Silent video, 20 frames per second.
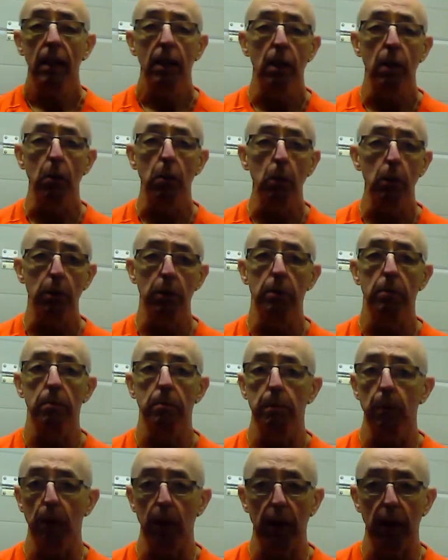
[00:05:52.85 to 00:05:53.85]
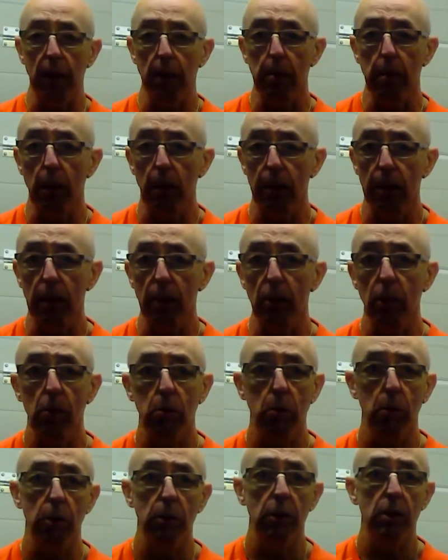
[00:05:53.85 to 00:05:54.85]
you wouldn't put it in your body. You just
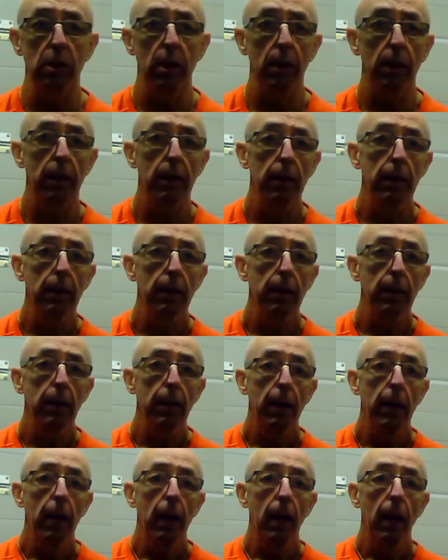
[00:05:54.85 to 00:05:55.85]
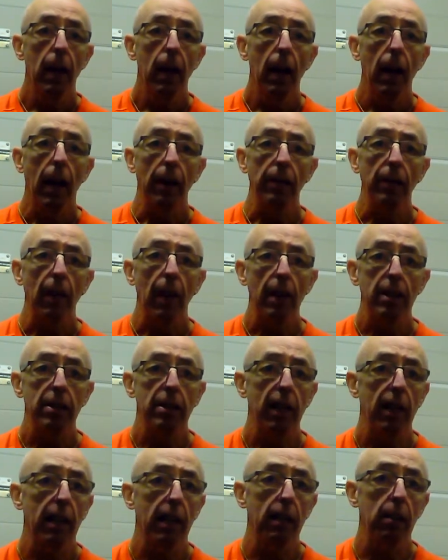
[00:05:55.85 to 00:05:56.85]
wouldn't. And the last
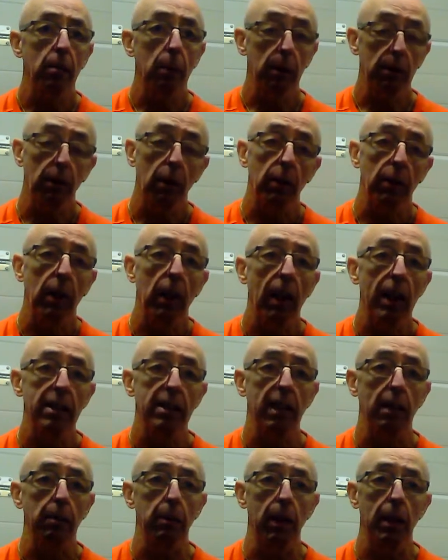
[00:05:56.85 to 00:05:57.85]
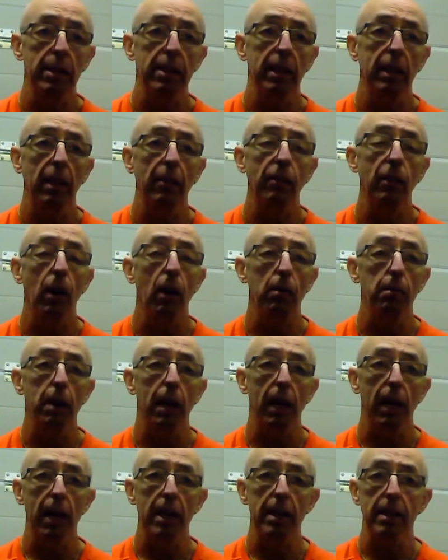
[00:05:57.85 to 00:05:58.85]
thing, well, not the last thing, the last thing I've got on my
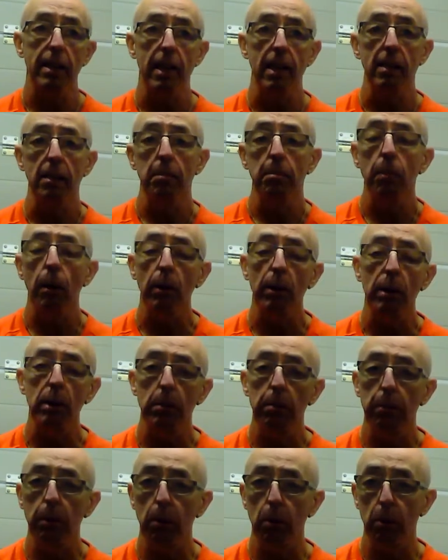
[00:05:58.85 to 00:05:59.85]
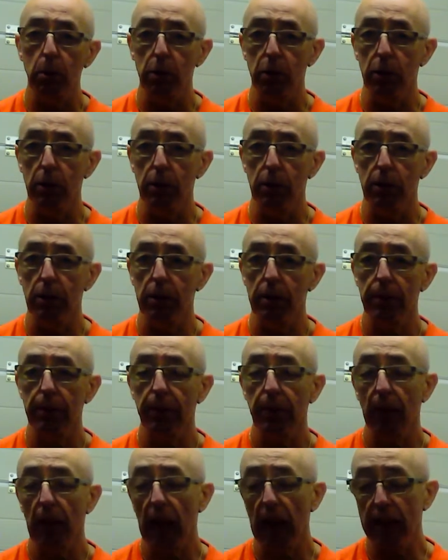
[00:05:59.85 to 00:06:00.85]
list is monitor portions.
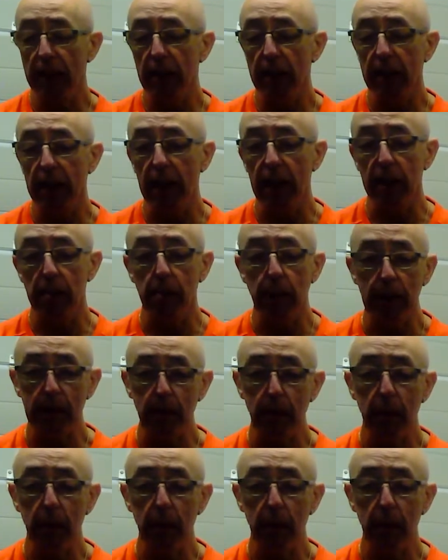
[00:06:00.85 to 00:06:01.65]
As I say, especially